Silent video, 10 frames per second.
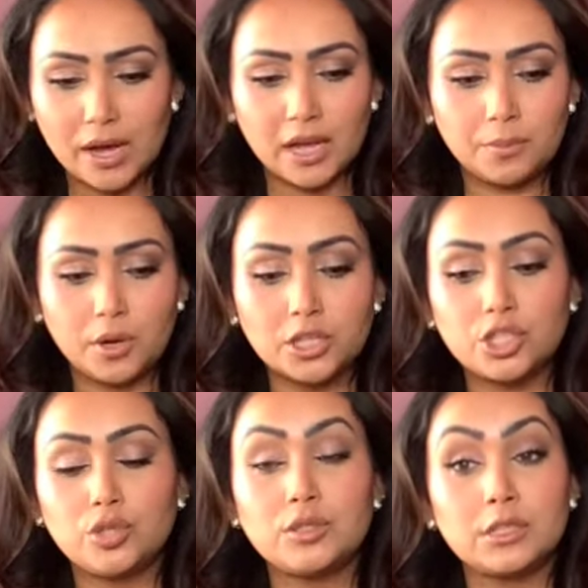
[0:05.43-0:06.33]
I bought
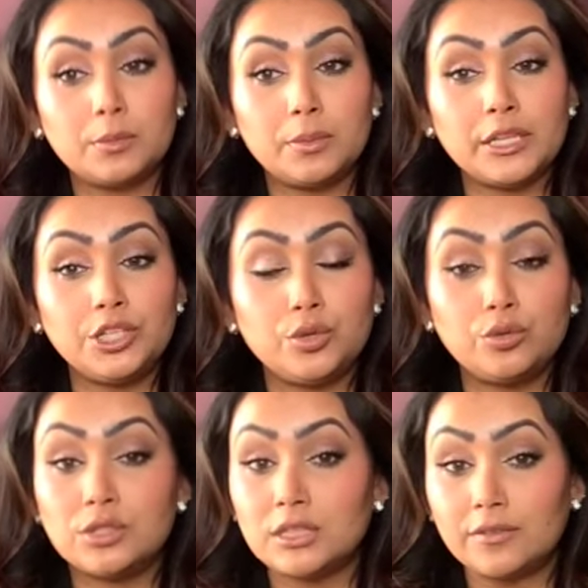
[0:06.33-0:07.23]
you some of my
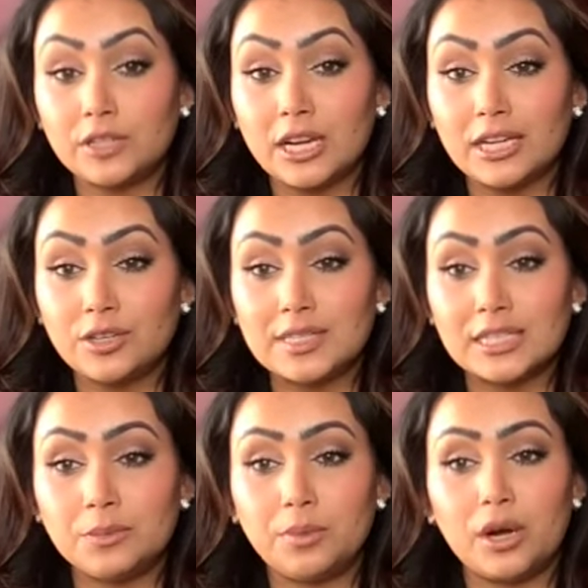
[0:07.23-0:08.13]
new stuff that I
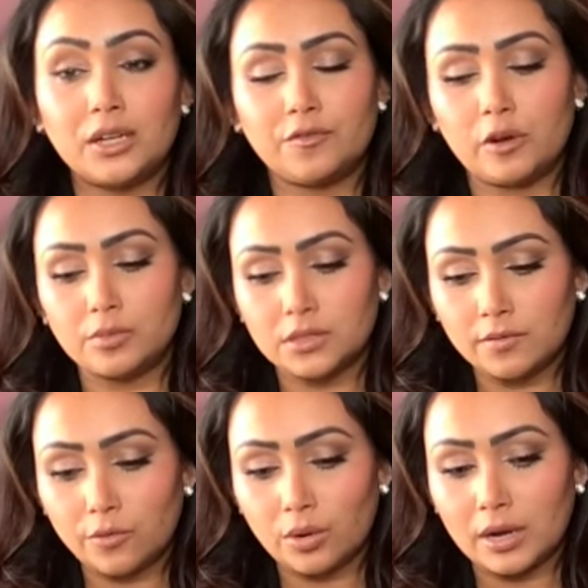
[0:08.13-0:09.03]
recently bought from
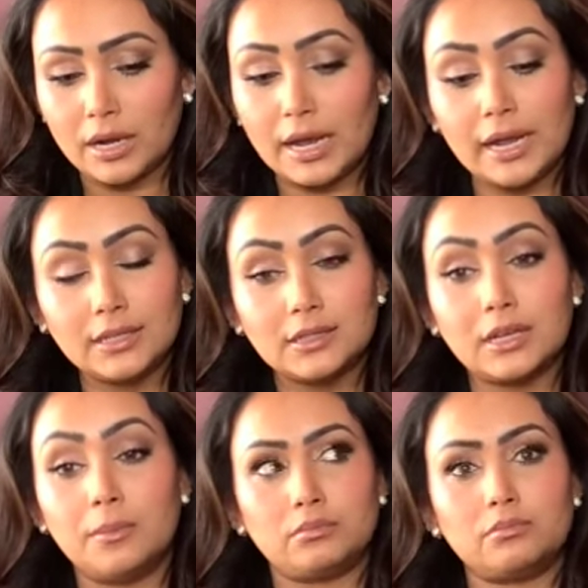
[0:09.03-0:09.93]
Sephora and
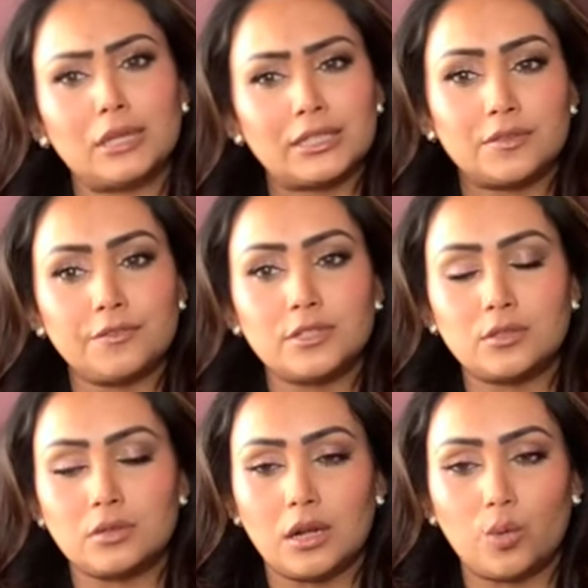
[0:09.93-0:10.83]
some like different
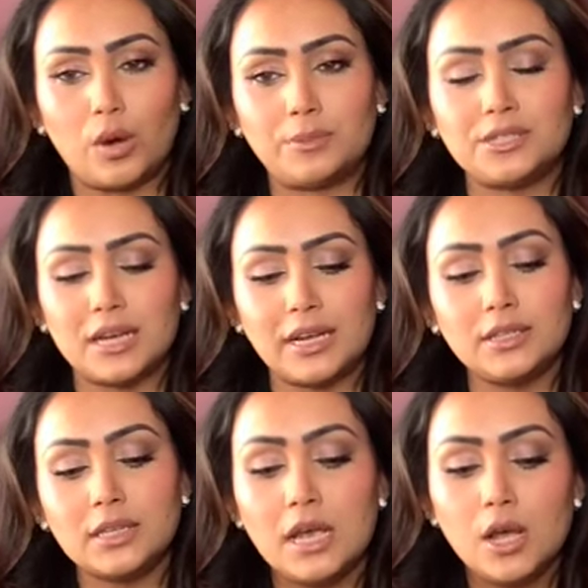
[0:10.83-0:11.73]
websites,